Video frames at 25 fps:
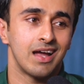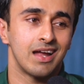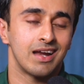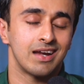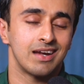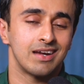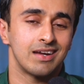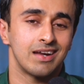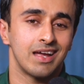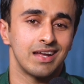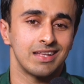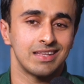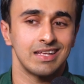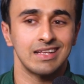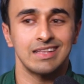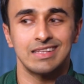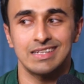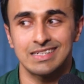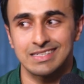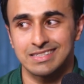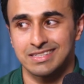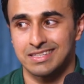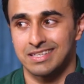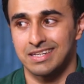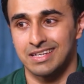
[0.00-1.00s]
And I think
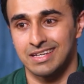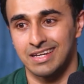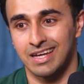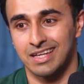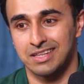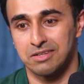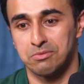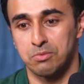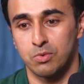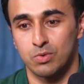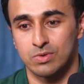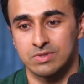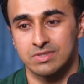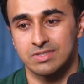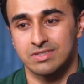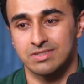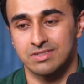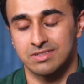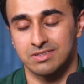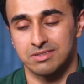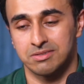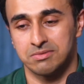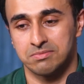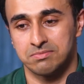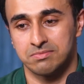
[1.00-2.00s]
these three are the
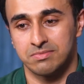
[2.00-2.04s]
most